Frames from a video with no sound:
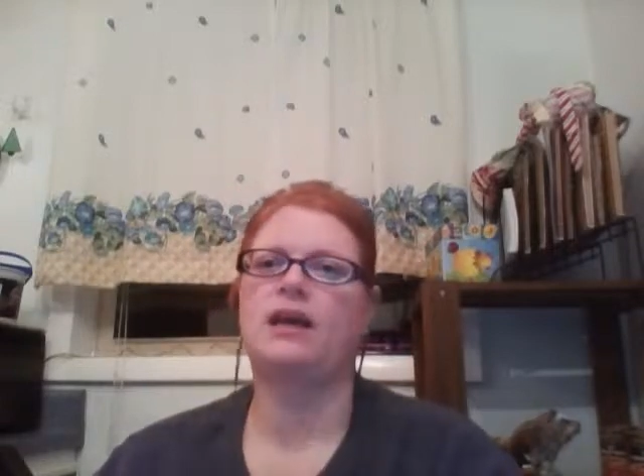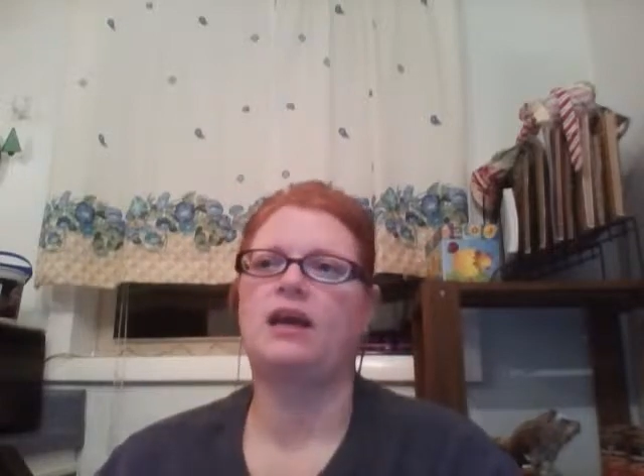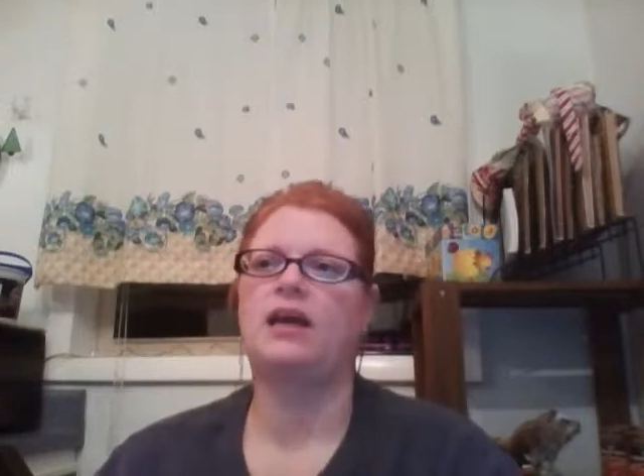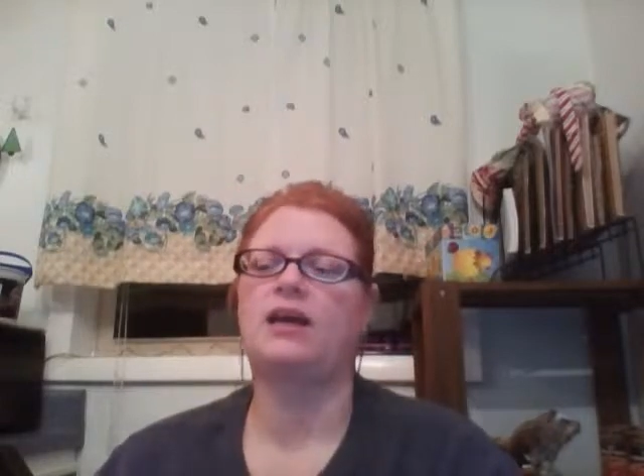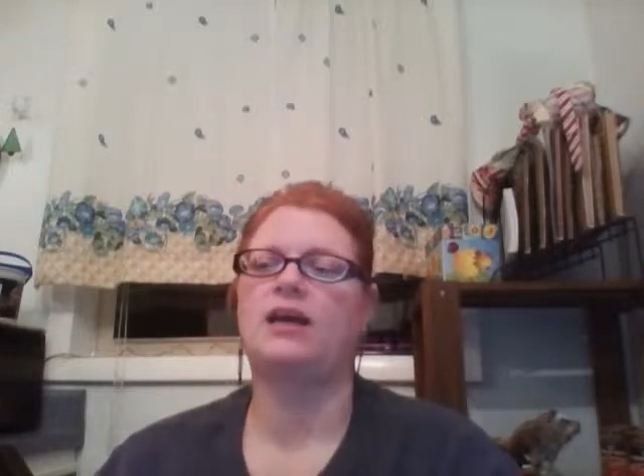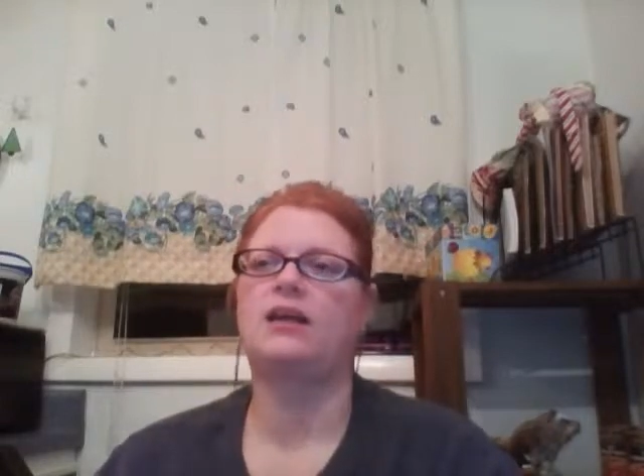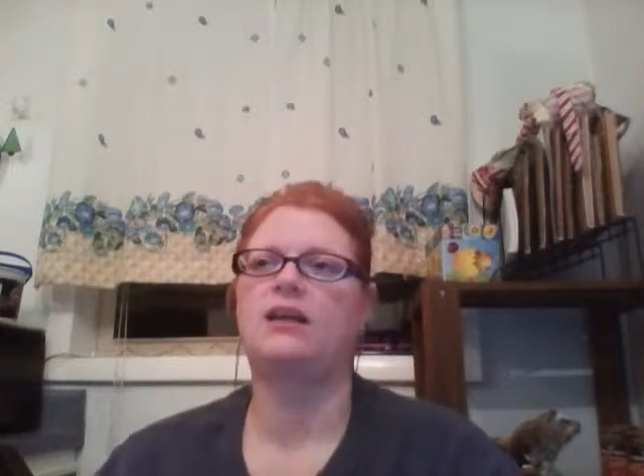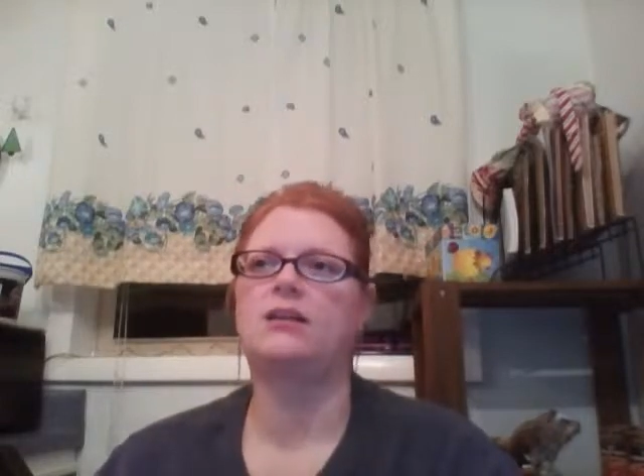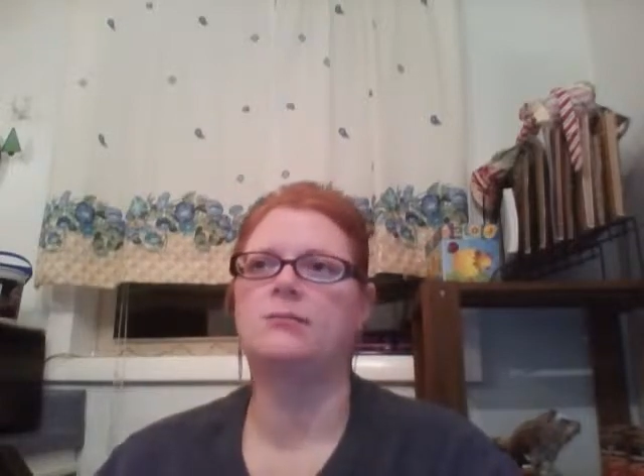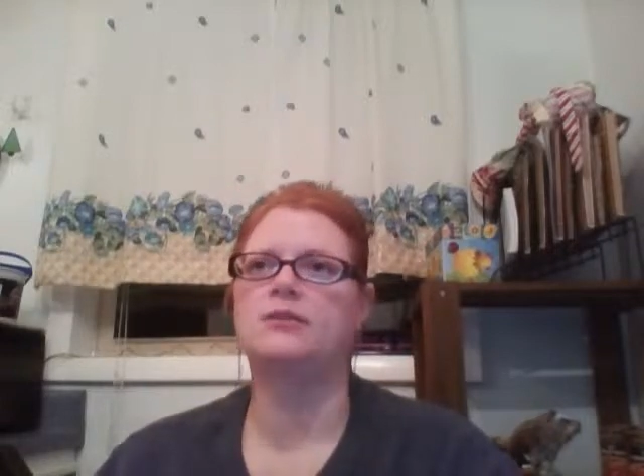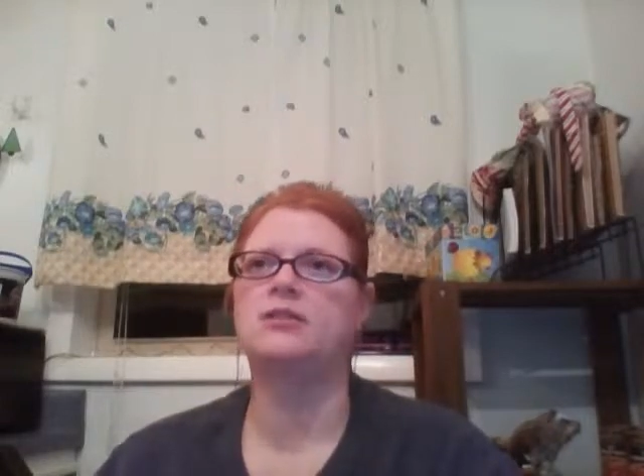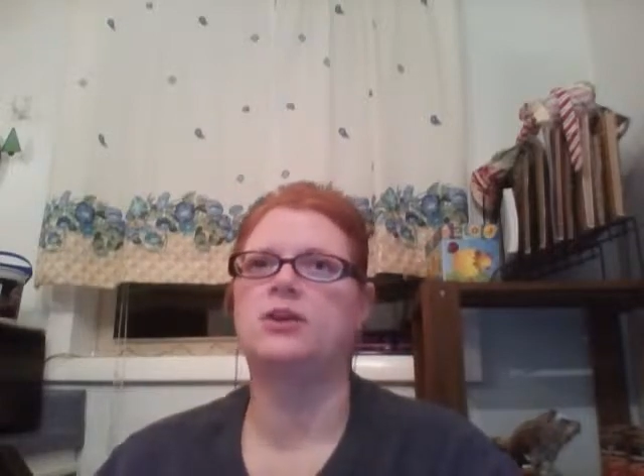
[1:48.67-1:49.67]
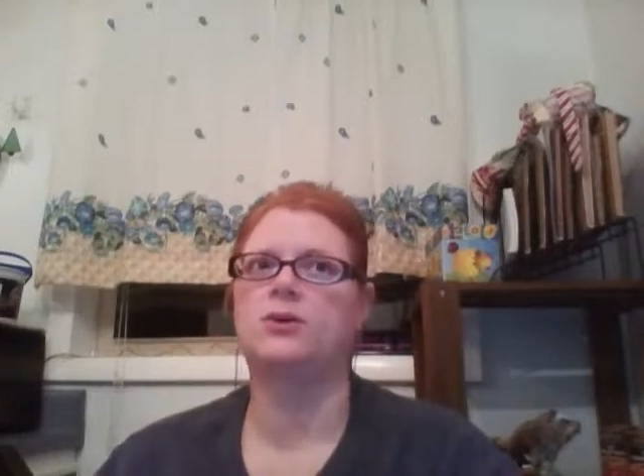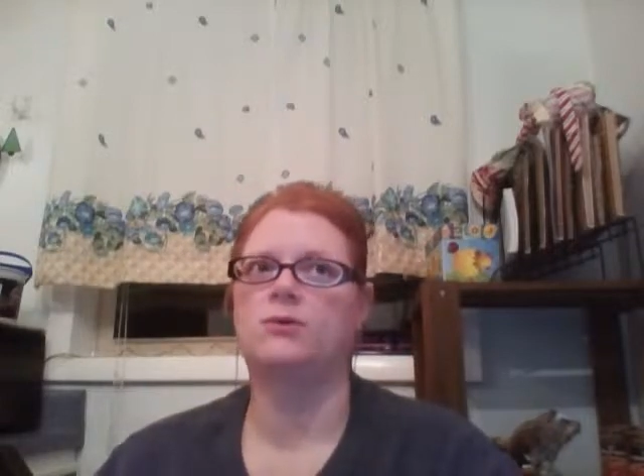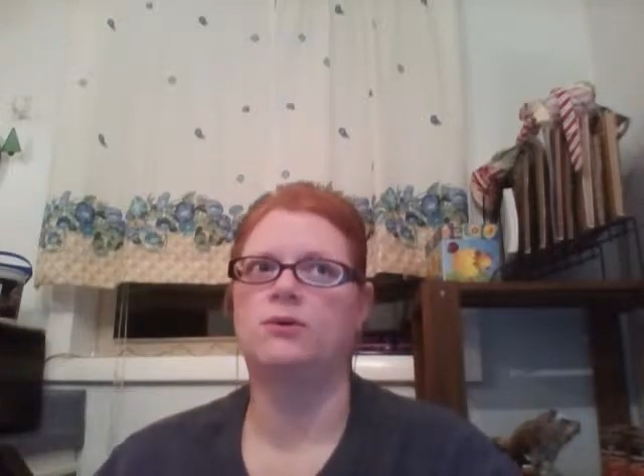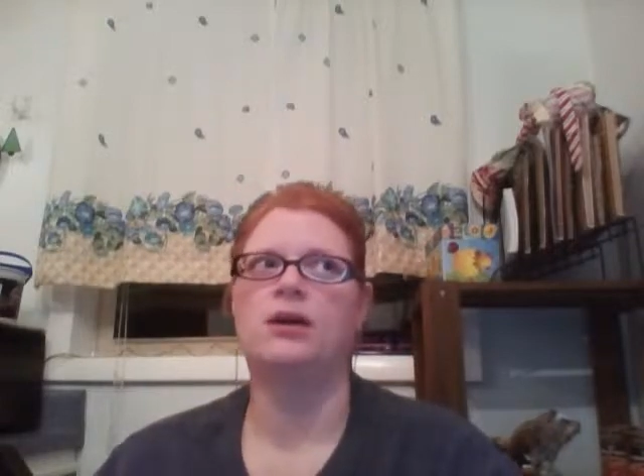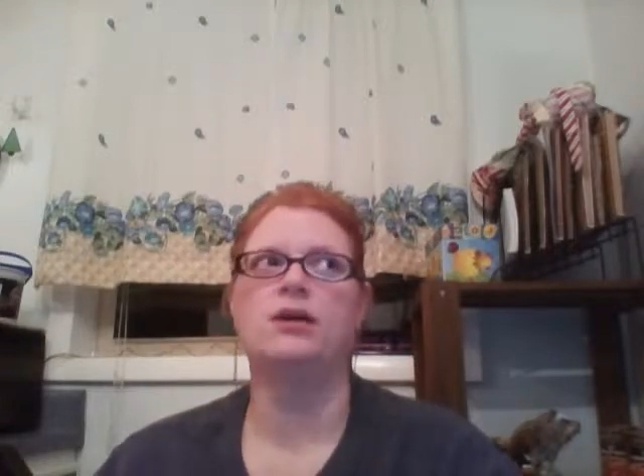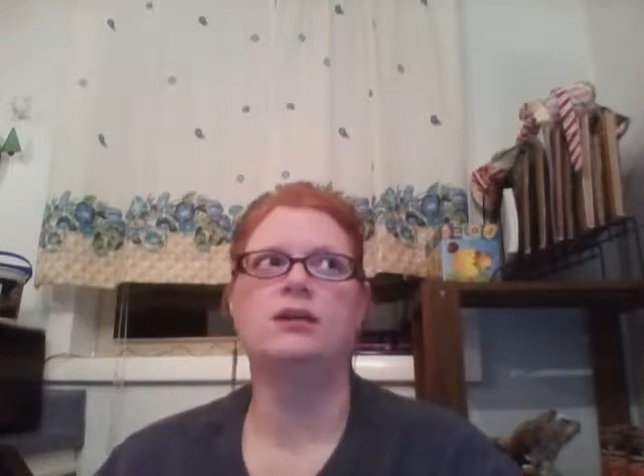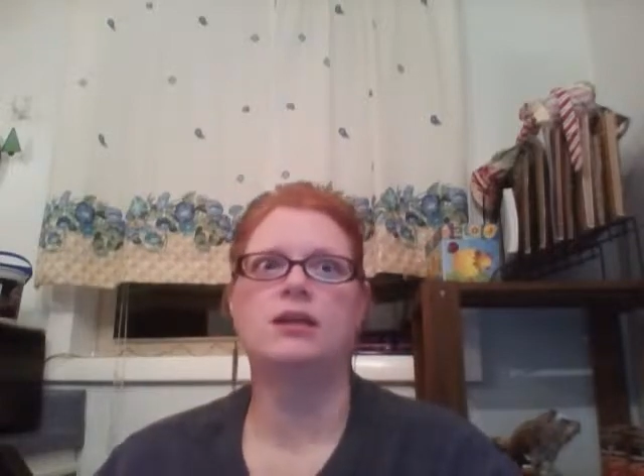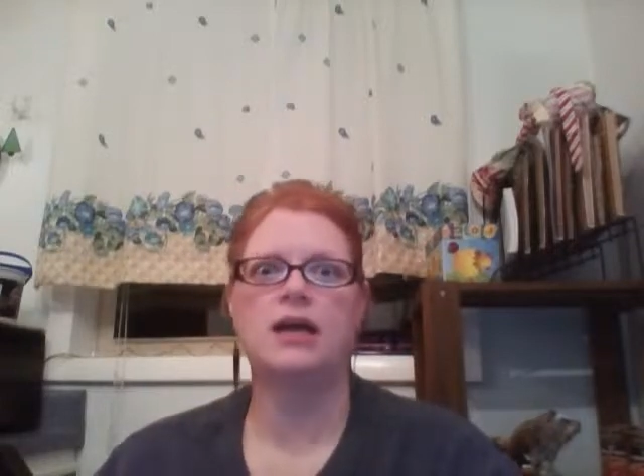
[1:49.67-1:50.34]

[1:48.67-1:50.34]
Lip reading: and let me tell you what,